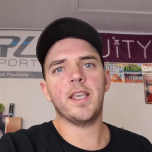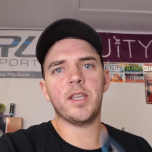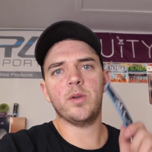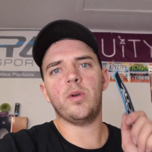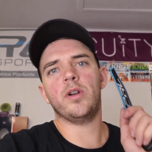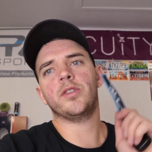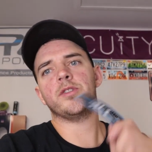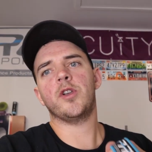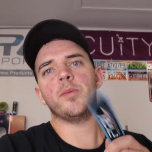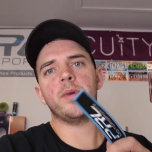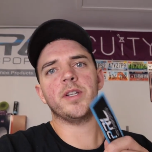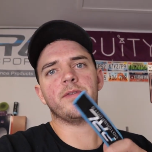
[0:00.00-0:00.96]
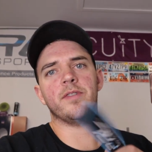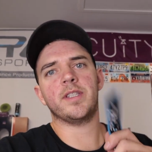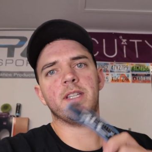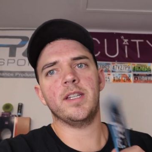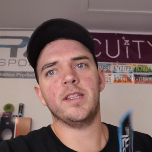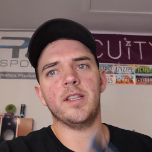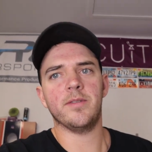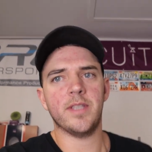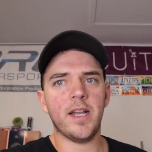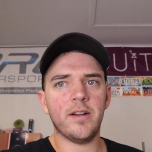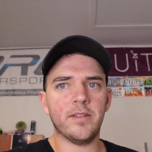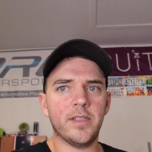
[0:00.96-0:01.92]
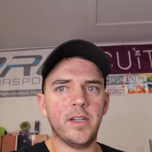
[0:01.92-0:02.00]
Thank you all so much for sending those
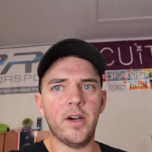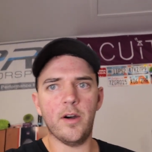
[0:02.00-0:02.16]
out.